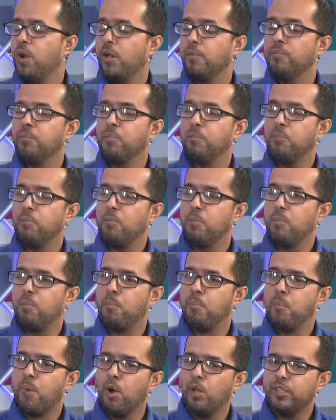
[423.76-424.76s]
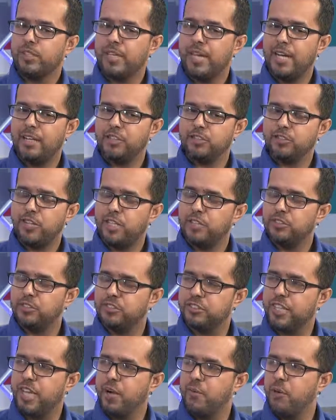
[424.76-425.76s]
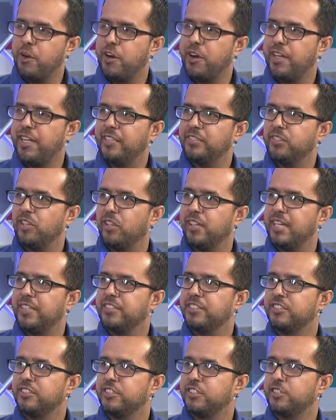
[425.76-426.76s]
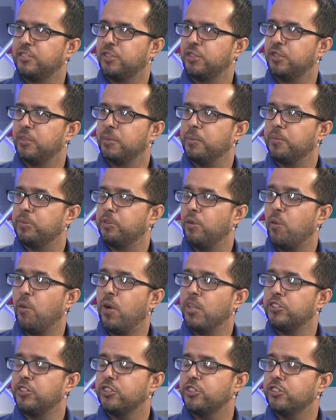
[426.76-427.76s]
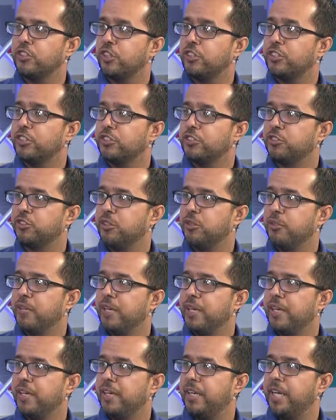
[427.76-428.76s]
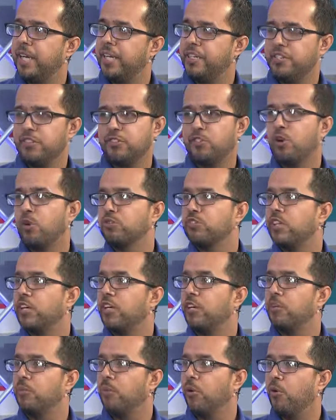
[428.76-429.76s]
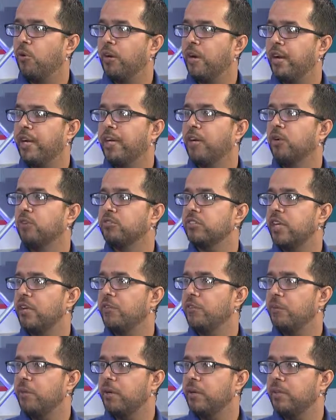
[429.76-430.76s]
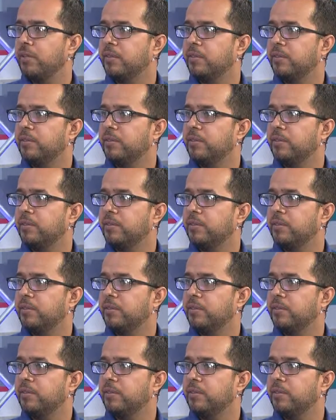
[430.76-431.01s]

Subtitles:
Well, mold cannot try to stay where it is unless it's disturbed. So once you start disturbing it, it just goes airborne and it goes everywhere.